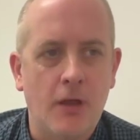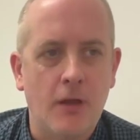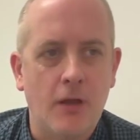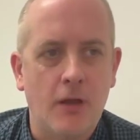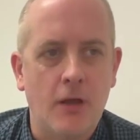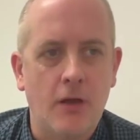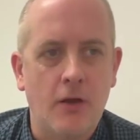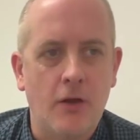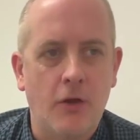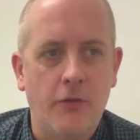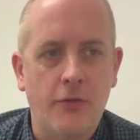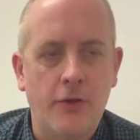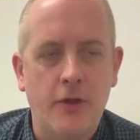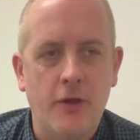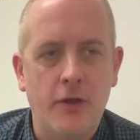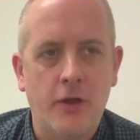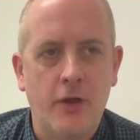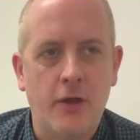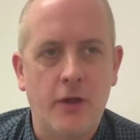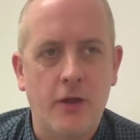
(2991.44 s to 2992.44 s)
a lot
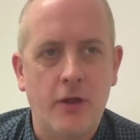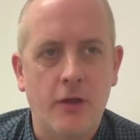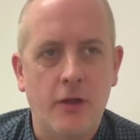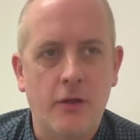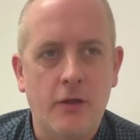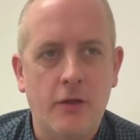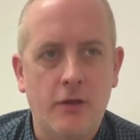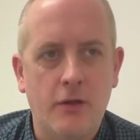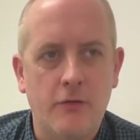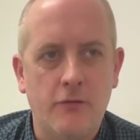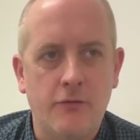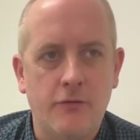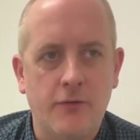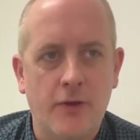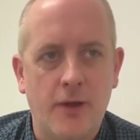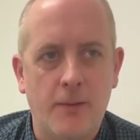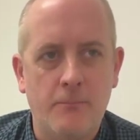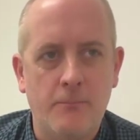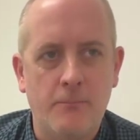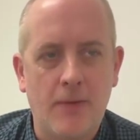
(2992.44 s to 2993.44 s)
of her kind
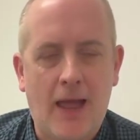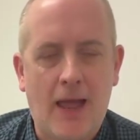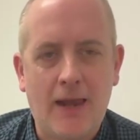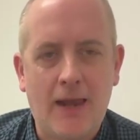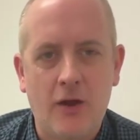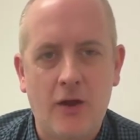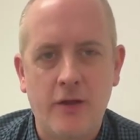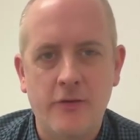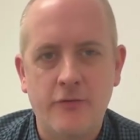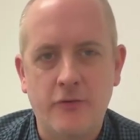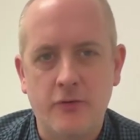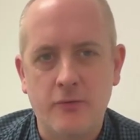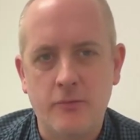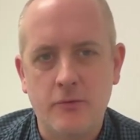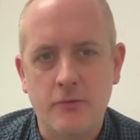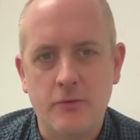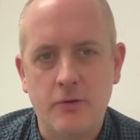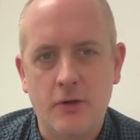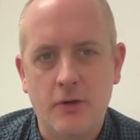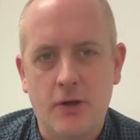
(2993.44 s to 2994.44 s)
of allies are
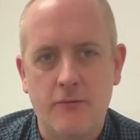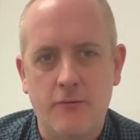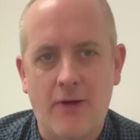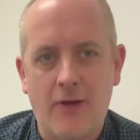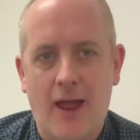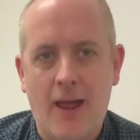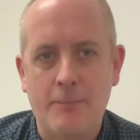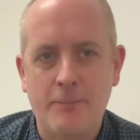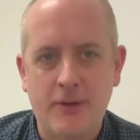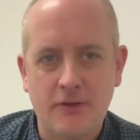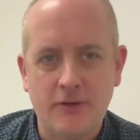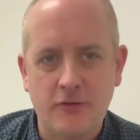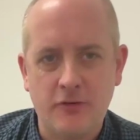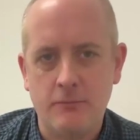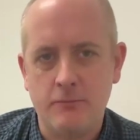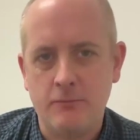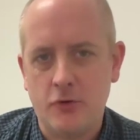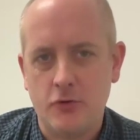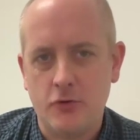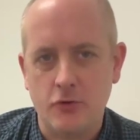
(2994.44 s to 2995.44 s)
kind of happy
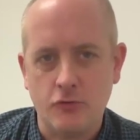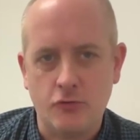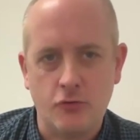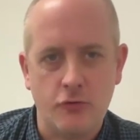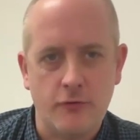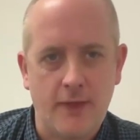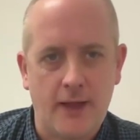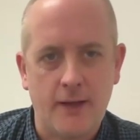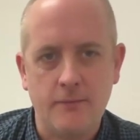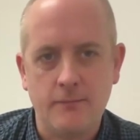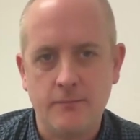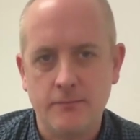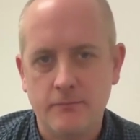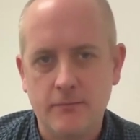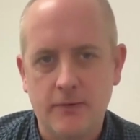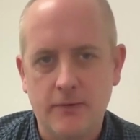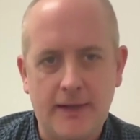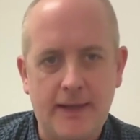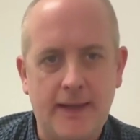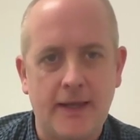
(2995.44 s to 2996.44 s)
she kind of drew that
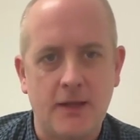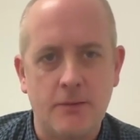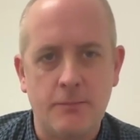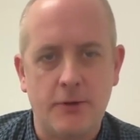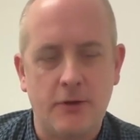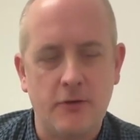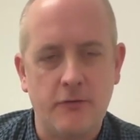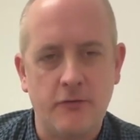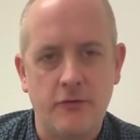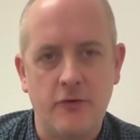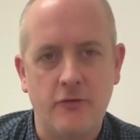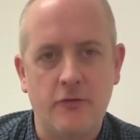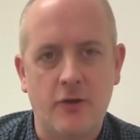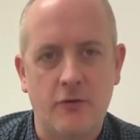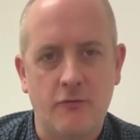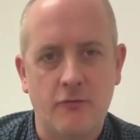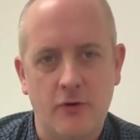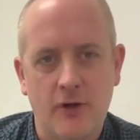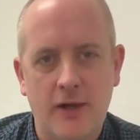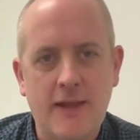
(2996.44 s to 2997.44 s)
link, because it's
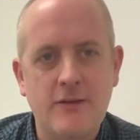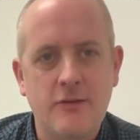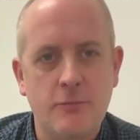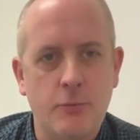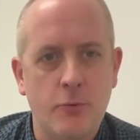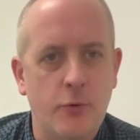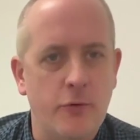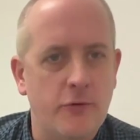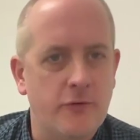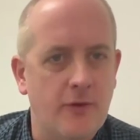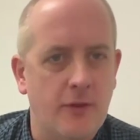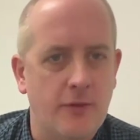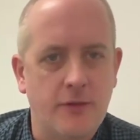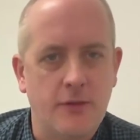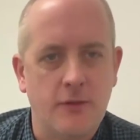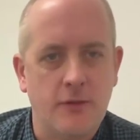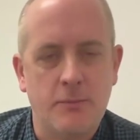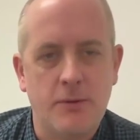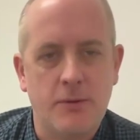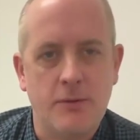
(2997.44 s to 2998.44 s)
kind of relatable. It's
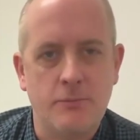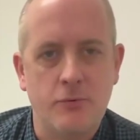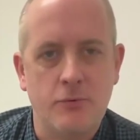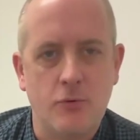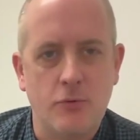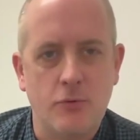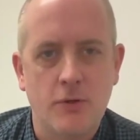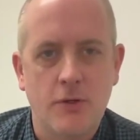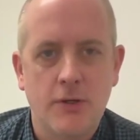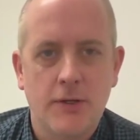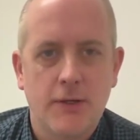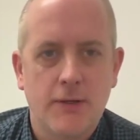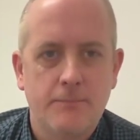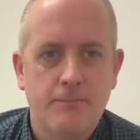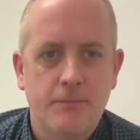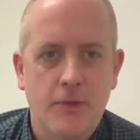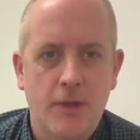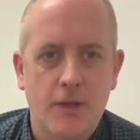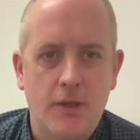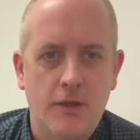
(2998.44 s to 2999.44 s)
something that
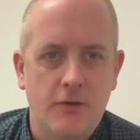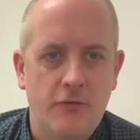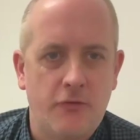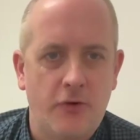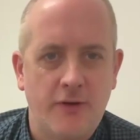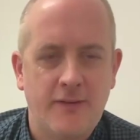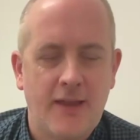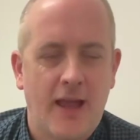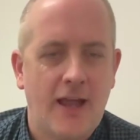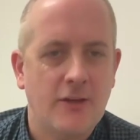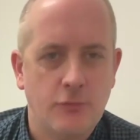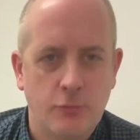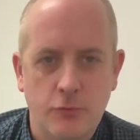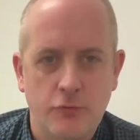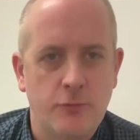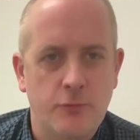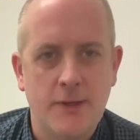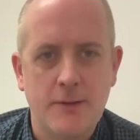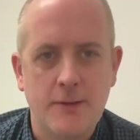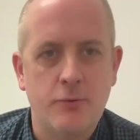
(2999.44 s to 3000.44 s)
it's very
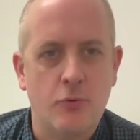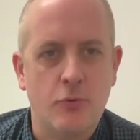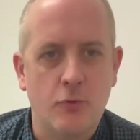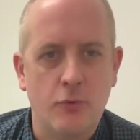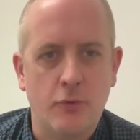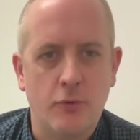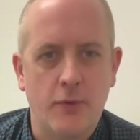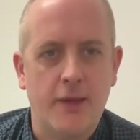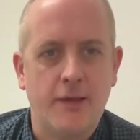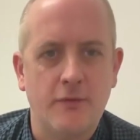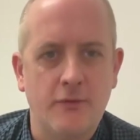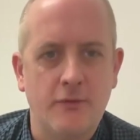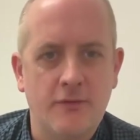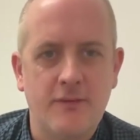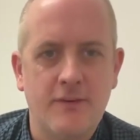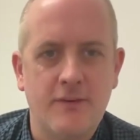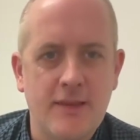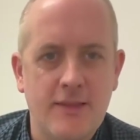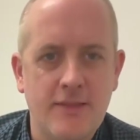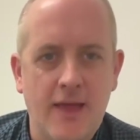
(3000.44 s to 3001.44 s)
tangible to people. They can
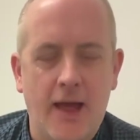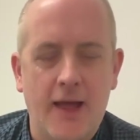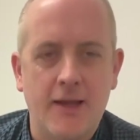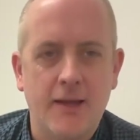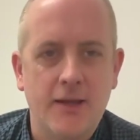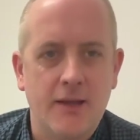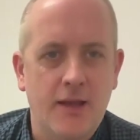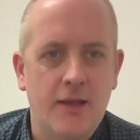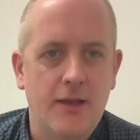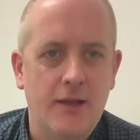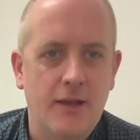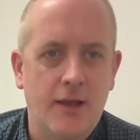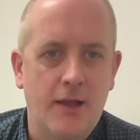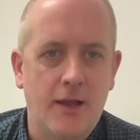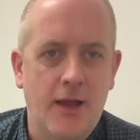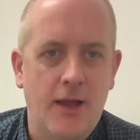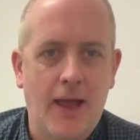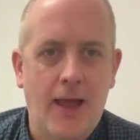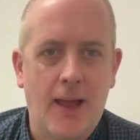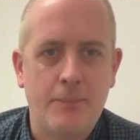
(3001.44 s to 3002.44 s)
see that
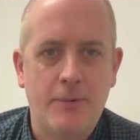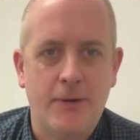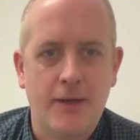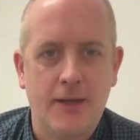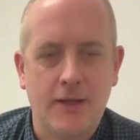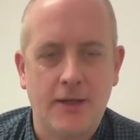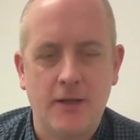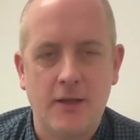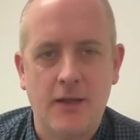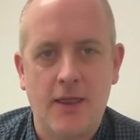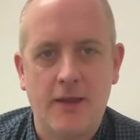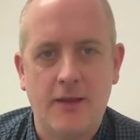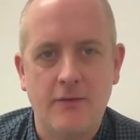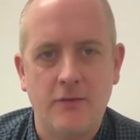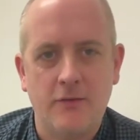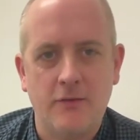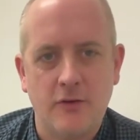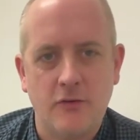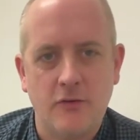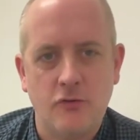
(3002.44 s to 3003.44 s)
happening, and they
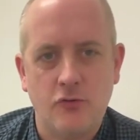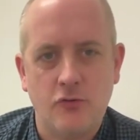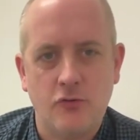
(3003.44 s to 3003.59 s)
can see